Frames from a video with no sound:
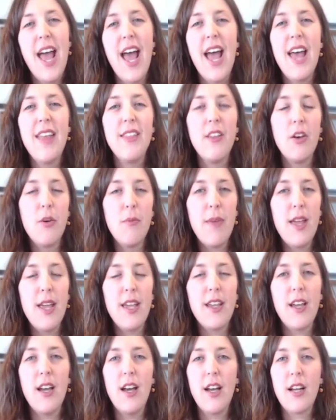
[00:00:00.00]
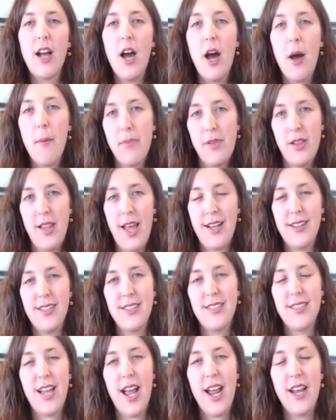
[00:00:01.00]
and they'll make a complex
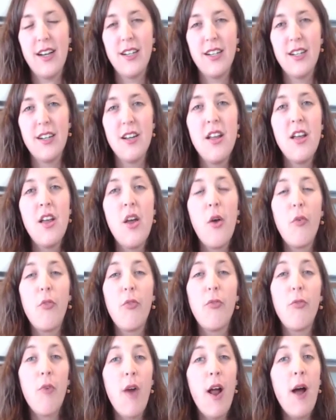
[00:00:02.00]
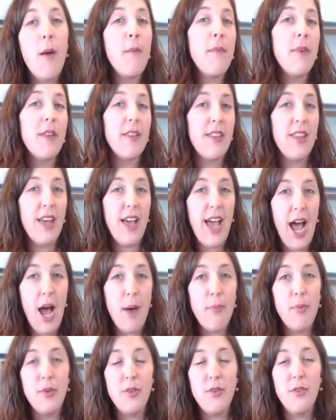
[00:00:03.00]
cider from the
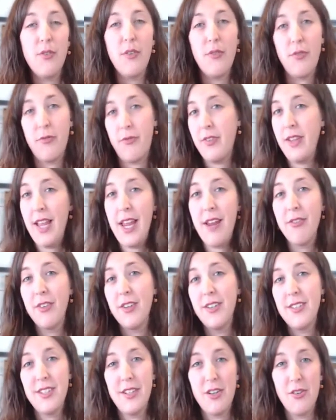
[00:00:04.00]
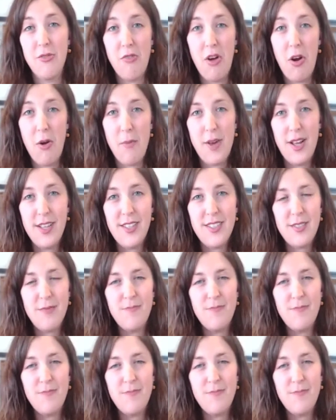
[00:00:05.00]
apple flavors and aromas.